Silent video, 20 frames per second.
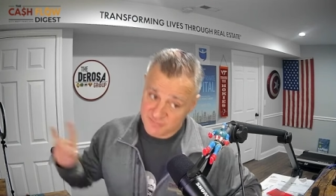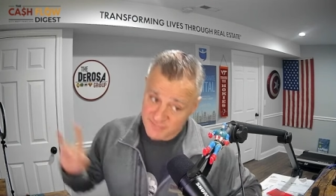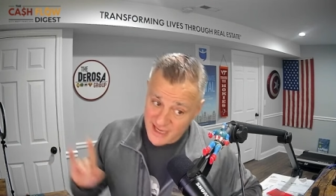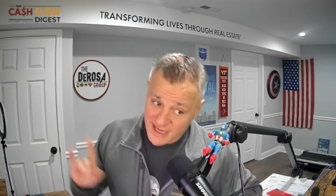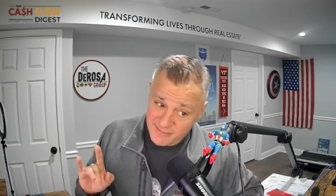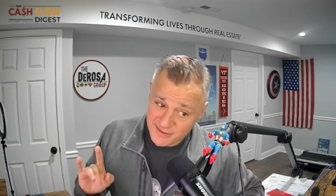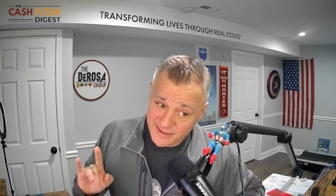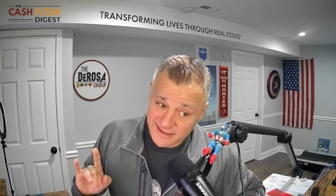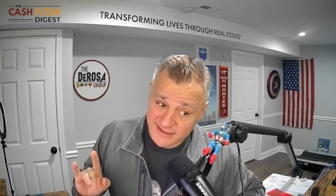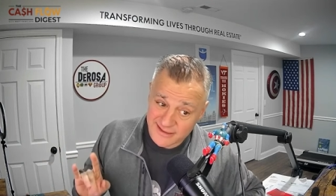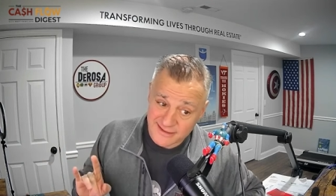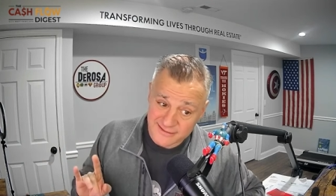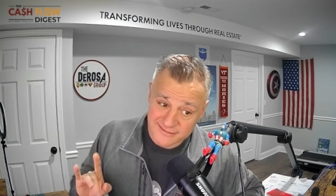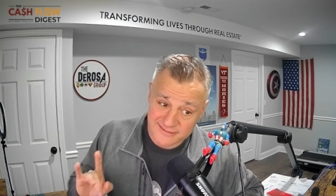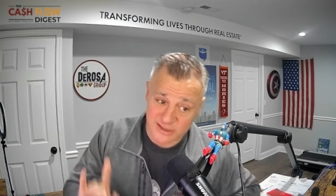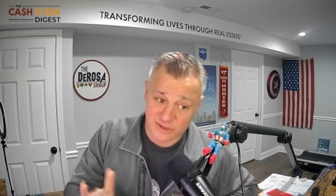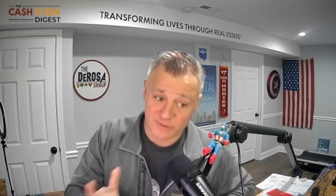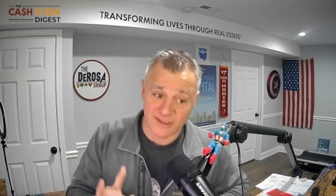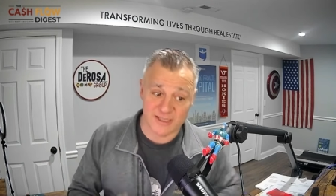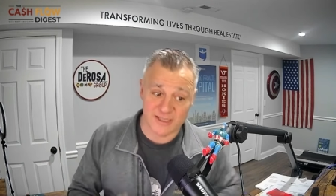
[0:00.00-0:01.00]
Maybe
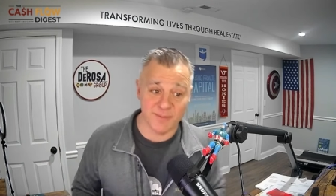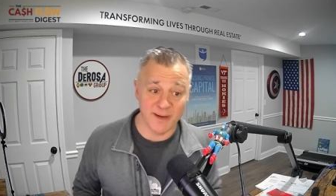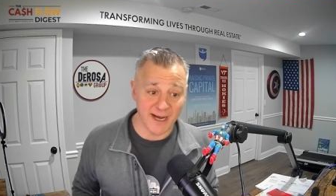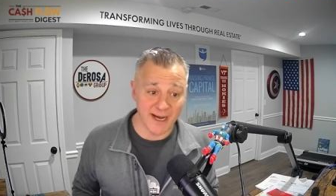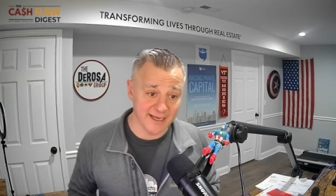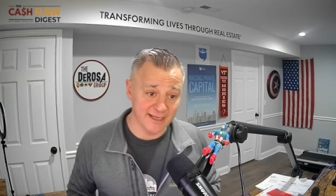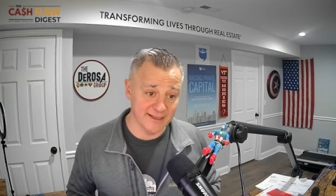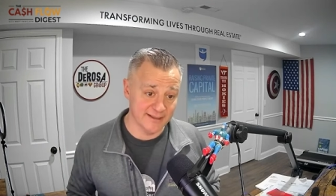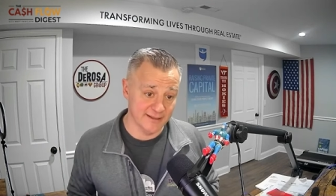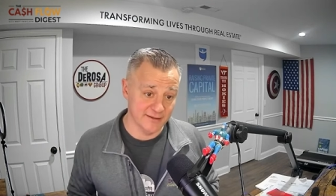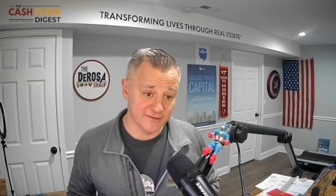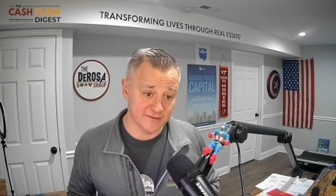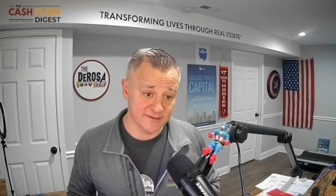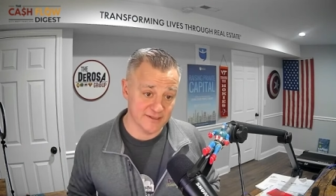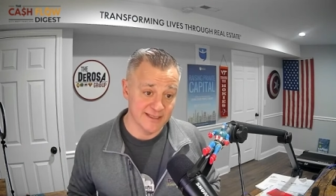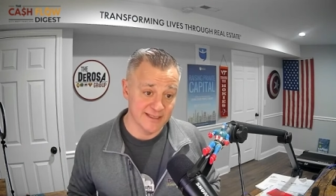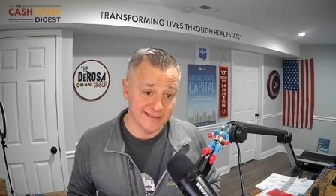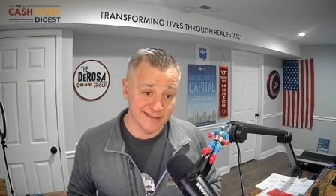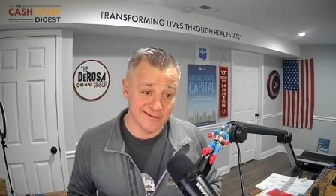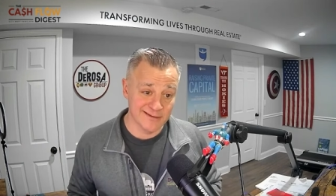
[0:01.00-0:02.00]
distressed pocket
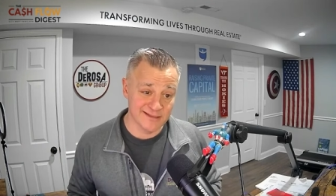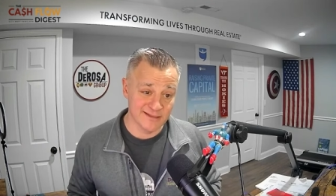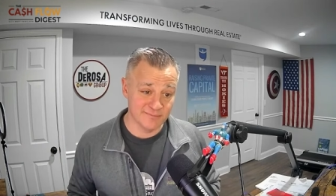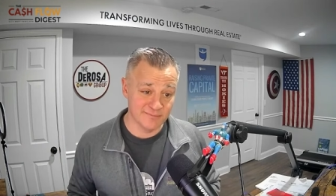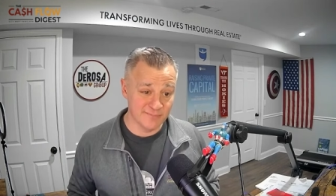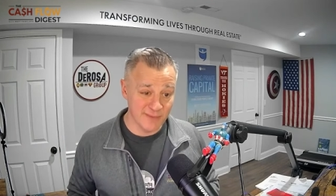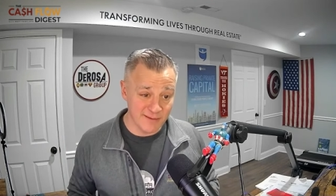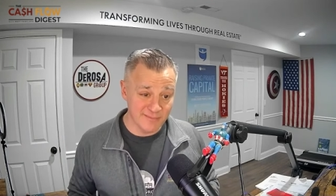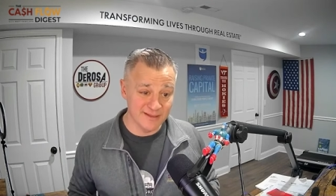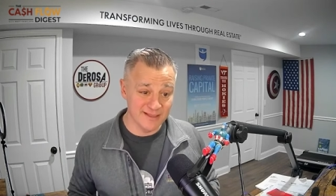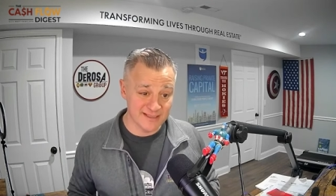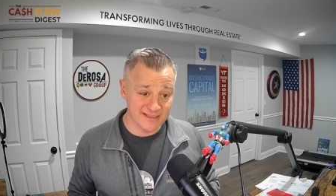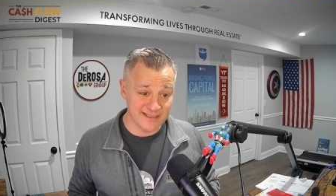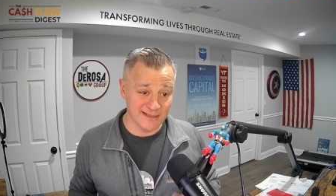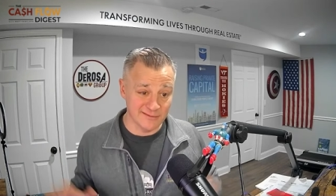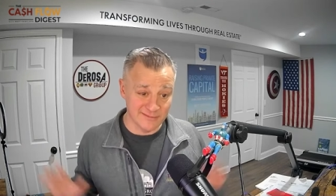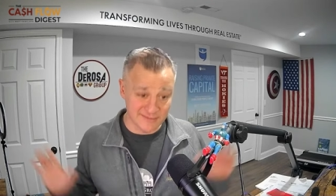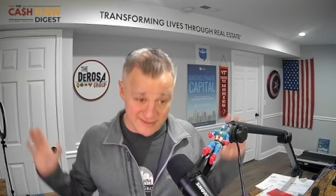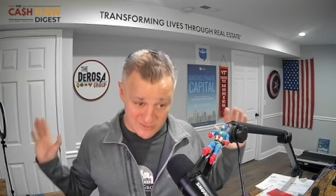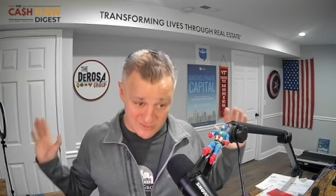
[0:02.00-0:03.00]
deals, deals that maybe the
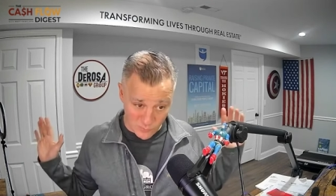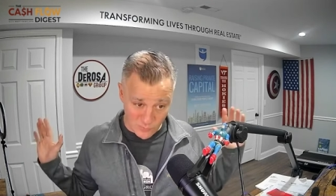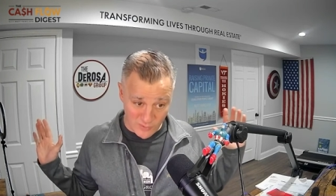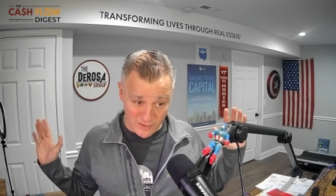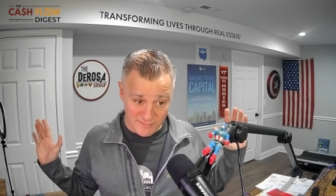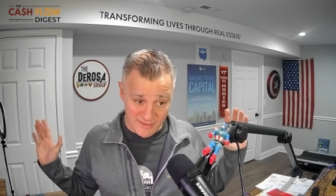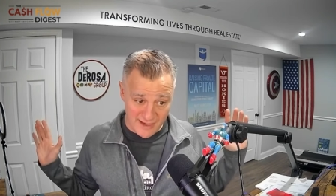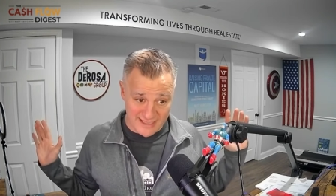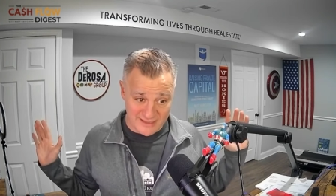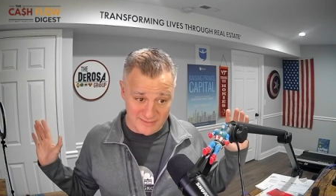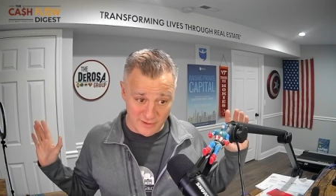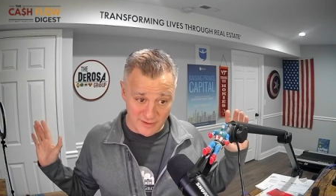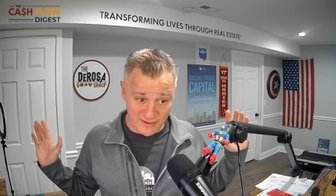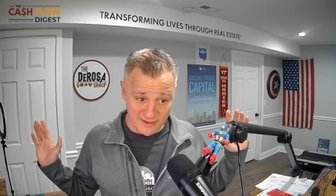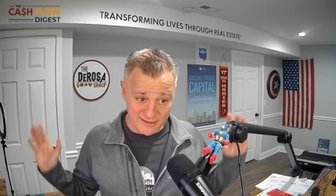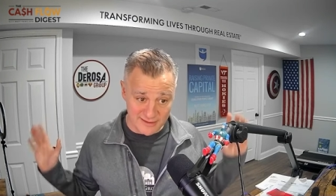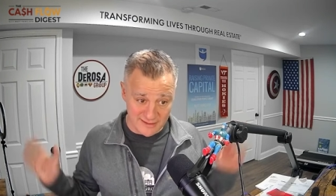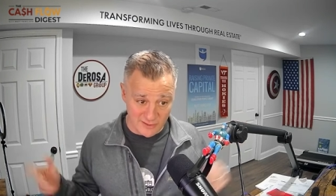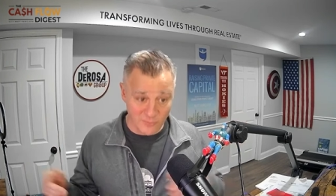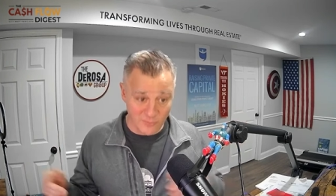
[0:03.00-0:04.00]
seller doesn't want mass
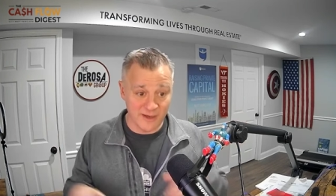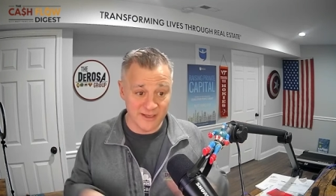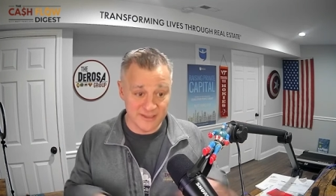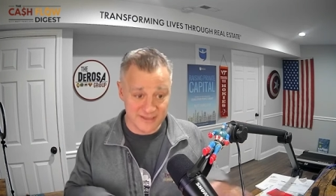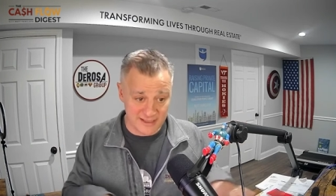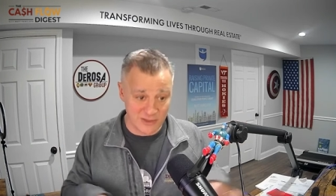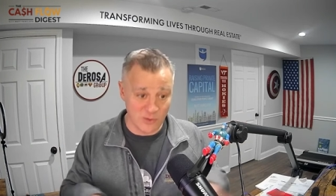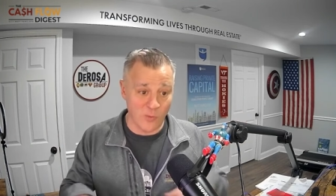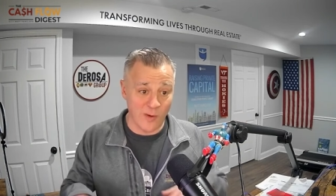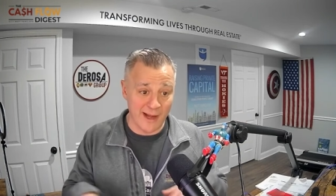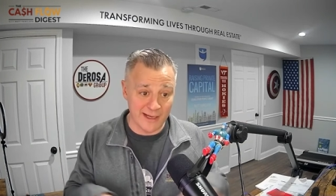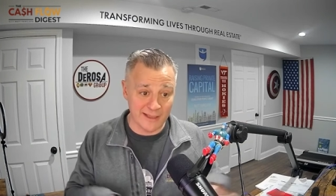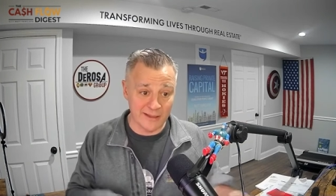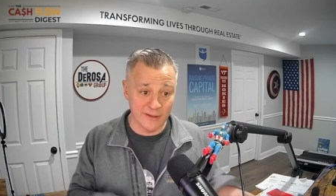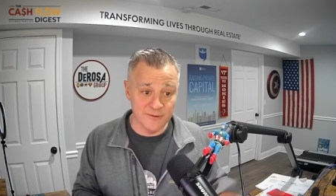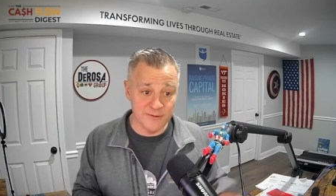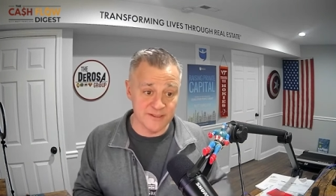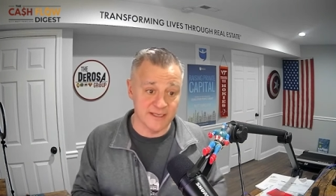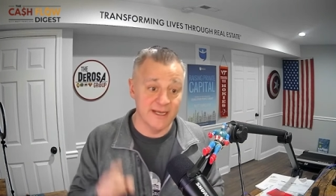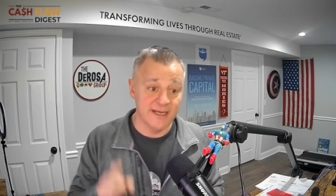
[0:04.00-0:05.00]
marketed. They want it just a quiet
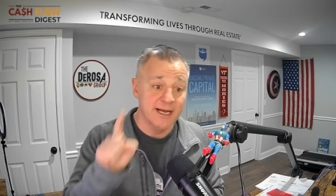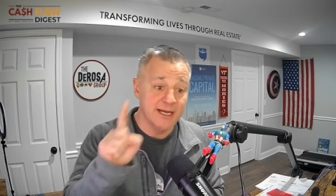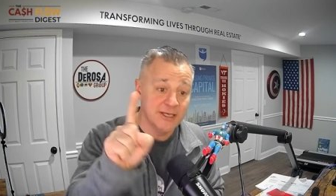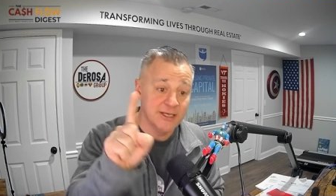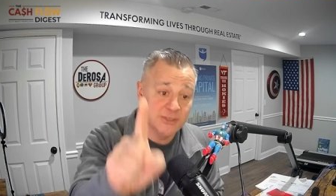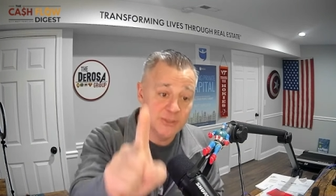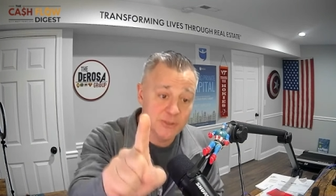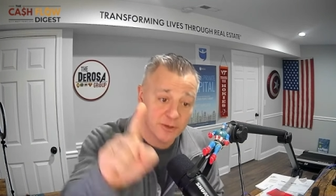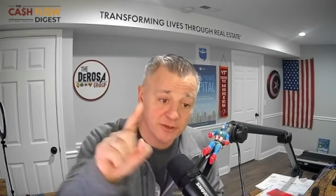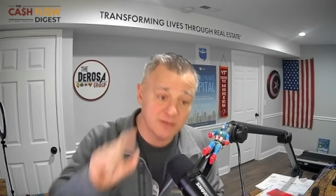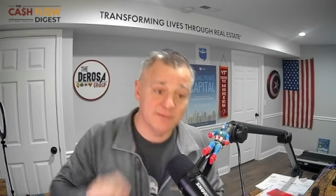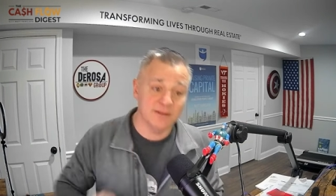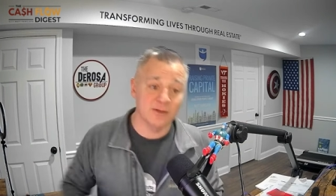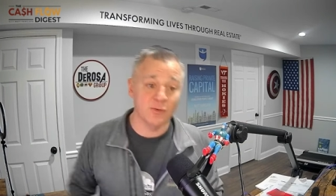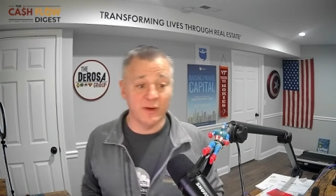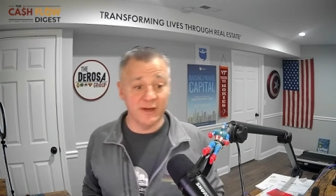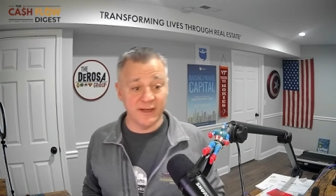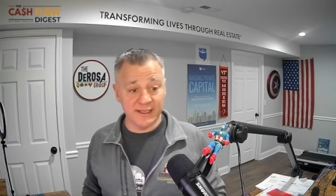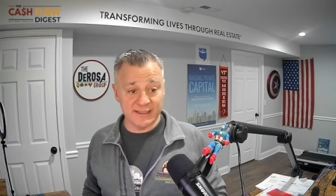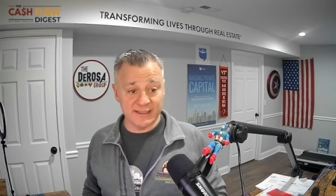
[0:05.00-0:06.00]
closing. You're going to be the
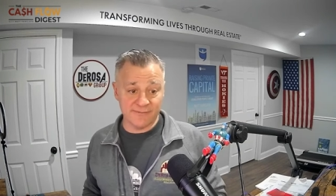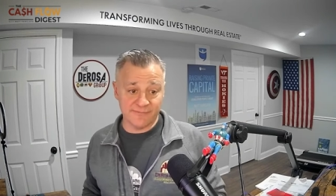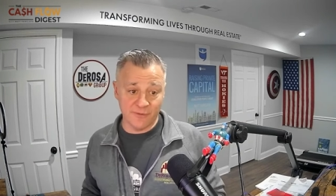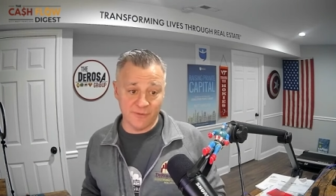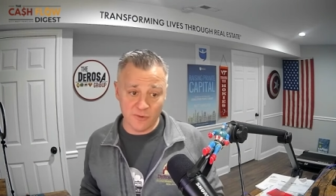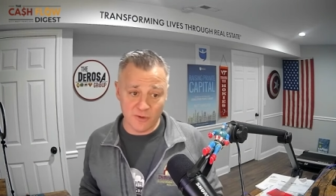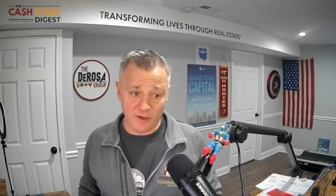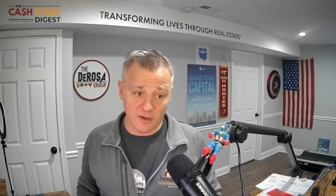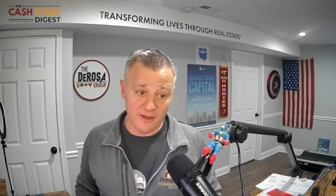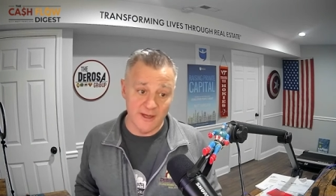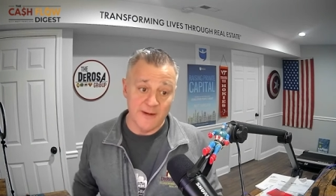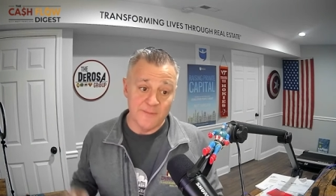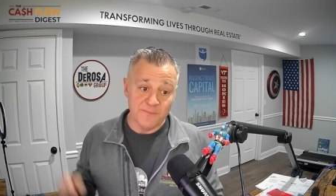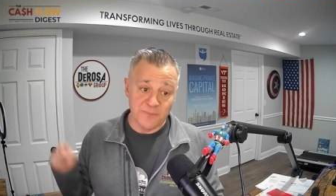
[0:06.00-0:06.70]
one to get that phone call